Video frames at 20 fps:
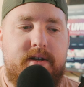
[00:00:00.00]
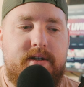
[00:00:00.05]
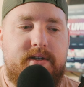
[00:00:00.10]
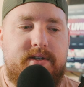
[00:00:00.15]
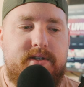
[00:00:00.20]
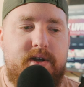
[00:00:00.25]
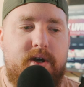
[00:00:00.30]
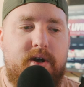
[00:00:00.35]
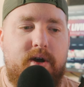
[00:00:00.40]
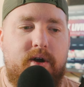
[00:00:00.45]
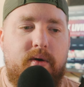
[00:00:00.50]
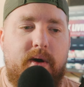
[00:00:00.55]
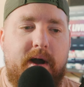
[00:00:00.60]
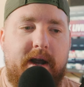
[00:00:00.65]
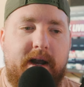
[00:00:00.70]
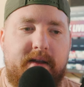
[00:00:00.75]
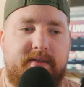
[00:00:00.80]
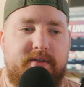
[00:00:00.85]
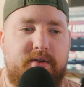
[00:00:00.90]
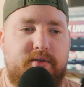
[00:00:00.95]
so I
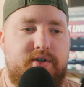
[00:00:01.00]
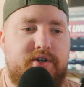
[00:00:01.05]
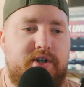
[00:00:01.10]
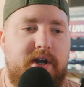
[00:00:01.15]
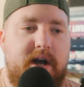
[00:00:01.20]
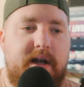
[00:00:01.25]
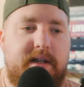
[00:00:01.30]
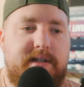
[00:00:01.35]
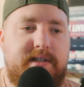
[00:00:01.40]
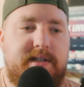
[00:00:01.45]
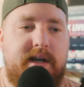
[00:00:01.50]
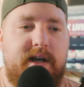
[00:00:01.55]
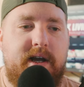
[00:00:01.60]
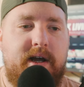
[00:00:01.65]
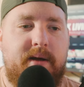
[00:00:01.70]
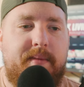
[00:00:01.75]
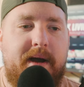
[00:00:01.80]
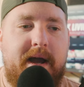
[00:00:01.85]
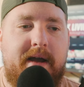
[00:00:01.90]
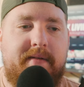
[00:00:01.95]
got those shots.
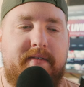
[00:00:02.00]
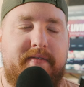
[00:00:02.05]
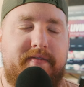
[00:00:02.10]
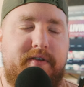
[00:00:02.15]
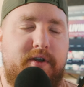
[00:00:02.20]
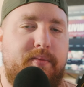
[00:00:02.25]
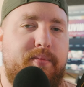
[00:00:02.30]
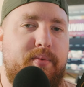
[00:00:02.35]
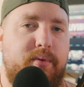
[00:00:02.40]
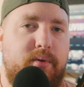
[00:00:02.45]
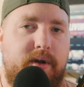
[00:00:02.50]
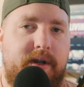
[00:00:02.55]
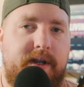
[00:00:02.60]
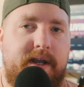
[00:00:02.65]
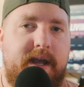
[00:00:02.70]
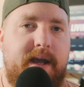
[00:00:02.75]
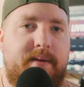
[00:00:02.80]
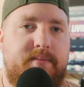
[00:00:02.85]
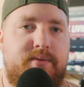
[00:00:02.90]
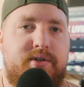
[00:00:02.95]
I have a few
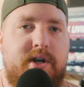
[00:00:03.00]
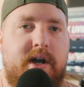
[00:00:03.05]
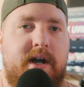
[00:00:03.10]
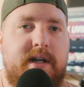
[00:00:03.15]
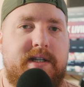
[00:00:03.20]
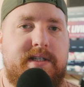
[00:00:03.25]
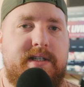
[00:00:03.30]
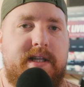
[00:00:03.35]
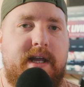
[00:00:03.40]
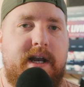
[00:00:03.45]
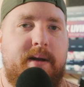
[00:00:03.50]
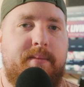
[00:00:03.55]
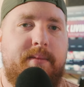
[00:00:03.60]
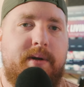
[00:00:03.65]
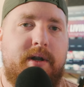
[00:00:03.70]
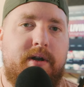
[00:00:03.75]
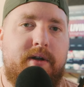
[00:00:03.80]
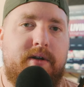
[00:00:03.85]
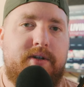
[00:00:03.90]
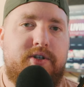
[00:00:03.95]
pre-game shots that I'm
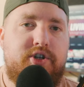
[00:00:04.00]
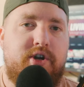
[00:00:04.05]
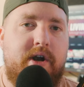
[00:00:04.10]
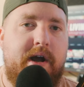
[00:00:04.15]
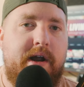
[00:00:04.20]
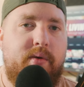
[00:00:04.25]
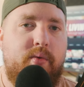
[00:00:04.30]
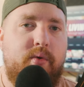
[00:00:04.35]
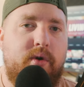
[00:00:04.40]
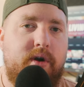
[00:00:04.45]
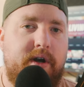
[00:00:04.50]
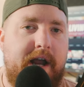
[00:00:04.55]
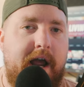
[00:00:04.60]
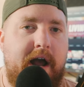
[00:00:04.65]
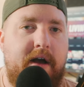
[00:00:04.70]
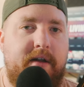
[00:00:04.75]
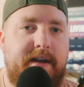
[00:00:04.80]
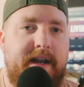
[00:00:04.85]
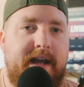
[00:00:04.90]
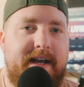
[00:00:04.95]
gonna try to work
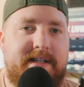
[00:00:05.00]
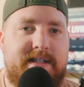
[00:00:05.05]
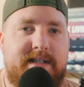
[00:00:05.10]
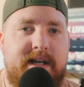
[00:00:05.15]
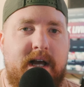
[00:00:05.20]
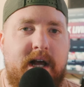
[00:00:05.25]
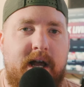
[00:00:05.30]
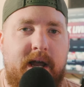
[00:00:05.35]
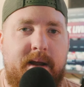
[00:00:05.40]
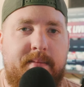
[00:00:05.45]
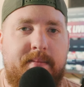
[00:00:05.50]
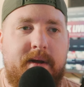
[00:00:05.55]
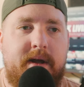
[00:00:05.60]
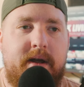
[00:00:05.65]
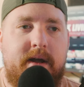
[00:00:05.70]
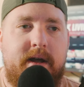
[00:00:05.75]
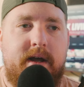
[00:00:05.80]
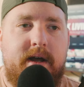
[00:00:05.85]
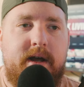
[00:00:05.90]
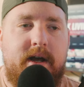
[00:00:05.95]
out next time.
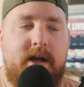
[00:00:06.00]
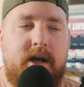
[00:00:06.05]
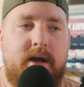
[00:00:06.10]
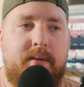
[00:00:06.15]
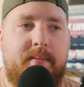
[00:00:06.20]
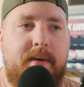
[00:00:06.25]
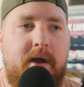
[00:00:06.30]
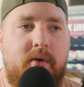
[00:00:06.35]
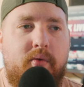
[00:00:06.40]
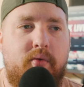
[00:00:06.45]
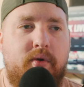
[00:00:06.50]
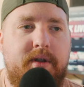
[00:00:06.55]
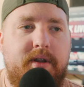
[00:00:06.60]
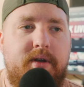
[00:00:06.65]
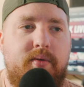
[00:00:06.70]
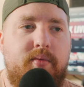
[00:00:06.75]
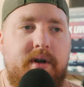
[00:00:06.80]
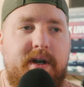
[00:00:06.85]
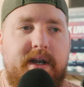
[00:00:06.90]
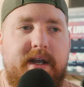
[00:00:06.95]
I really
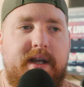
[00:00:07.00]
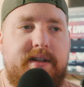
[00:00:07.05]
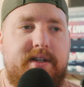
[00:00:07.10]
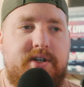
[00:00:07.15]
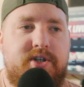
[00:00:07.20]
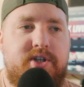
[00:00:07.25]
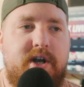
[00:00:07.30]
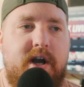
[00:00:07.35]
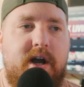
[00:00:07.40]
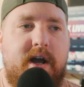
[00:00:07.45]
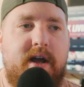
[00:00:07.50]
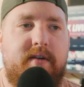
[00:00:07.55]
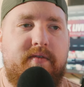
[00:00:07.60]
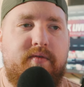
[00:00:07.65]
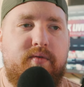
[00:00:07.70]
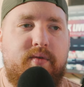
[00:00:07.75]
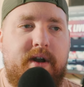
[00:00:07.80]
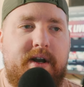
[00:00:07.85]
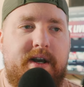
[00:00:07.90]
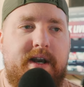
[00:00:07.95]
want to get the shot
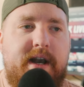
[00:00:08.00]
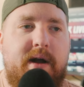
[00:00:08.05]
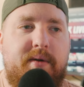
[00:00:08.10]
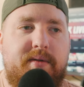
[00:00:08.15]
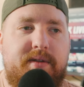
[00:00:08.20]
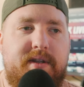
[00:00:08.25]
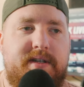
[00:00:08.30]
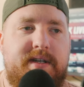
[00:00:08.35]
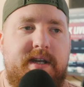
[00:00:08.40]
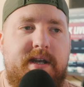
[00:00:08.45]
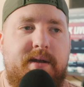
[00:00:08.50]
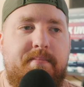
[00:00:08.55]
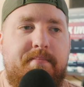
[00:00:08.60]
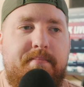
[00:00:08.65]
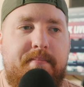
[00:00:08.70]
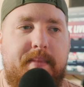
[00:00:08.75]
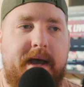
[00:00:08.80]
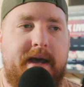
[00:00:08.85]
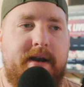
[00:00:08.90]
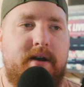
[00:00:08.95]
of running out with the team
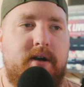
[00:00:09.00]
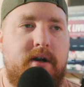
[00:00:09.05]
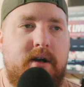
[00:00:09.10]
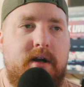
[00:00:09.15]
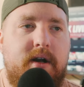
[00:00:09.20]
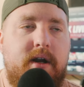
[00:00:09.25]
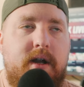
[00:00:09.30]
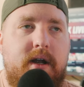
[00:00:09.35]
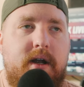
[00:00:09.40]
better.